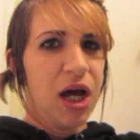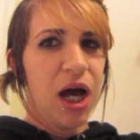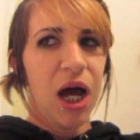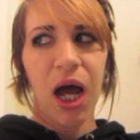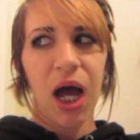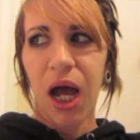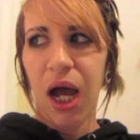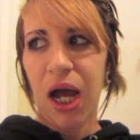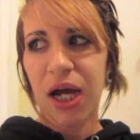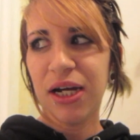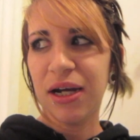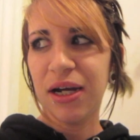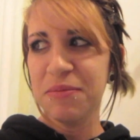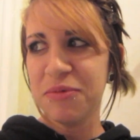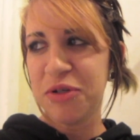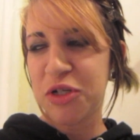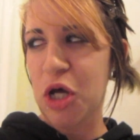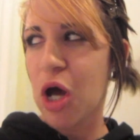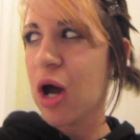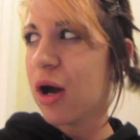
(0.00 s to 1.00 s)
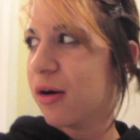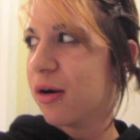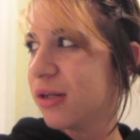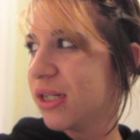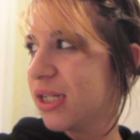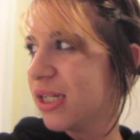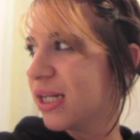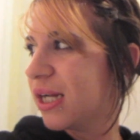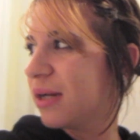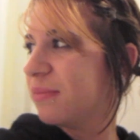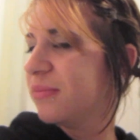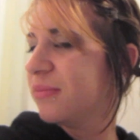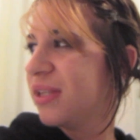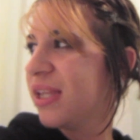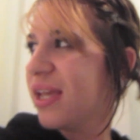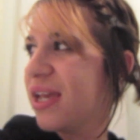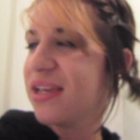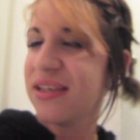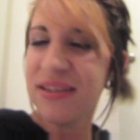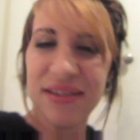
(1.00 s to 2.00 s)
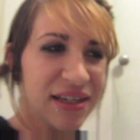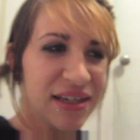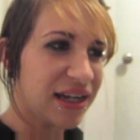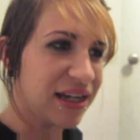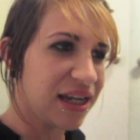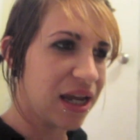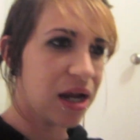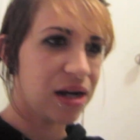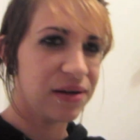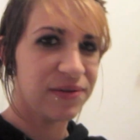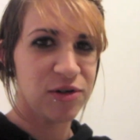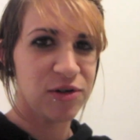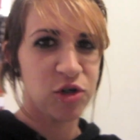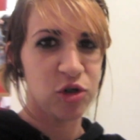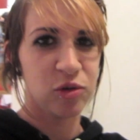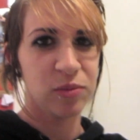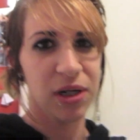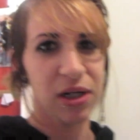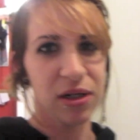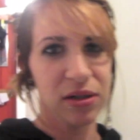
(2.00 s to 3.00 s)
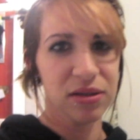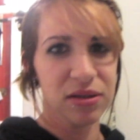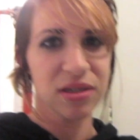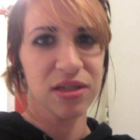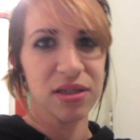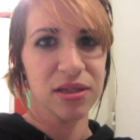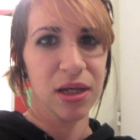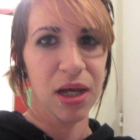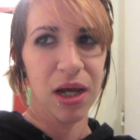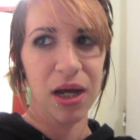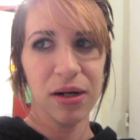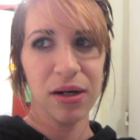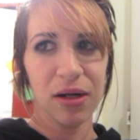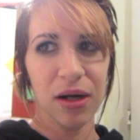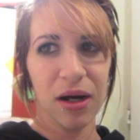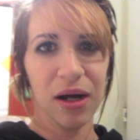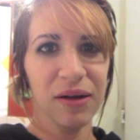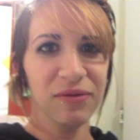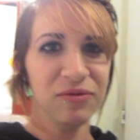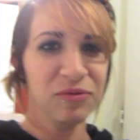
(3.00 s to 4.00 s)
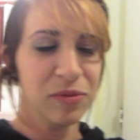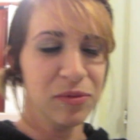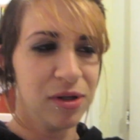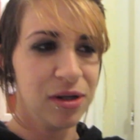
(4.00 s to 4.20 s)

Hi, I'm Tony and I'm lazy. I can't even do my own sign off.